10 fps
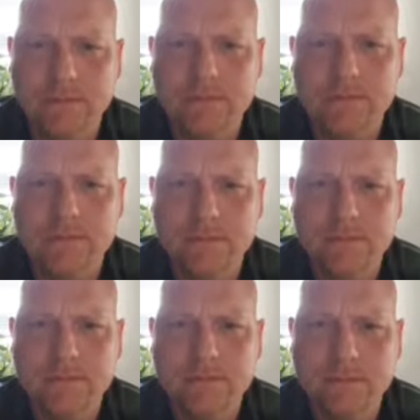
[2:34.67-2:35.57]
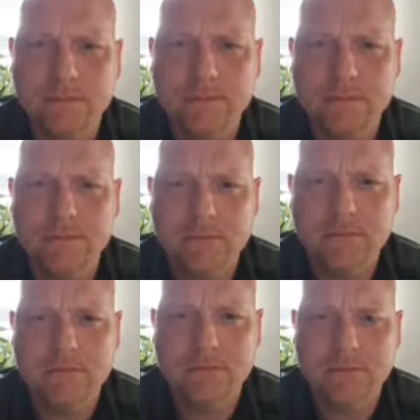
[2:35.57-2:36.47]

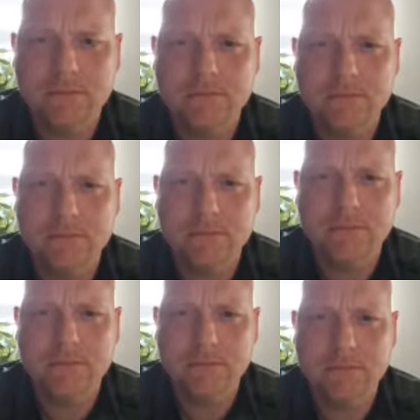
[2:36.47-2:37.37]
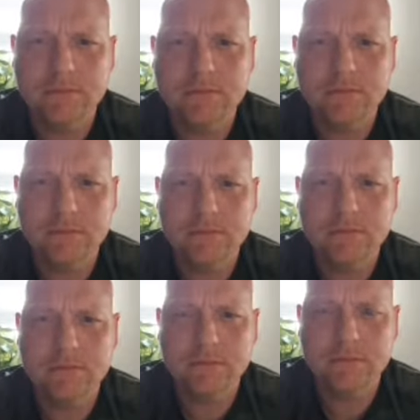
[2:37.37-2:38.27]

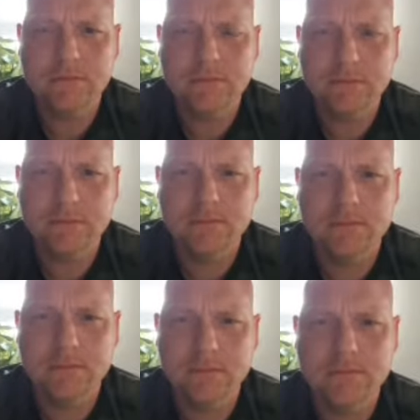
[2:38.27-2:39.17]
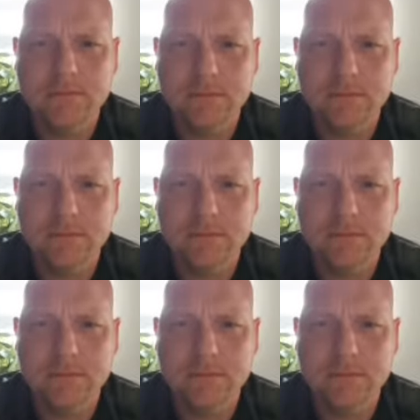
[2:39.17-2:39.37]
(silent)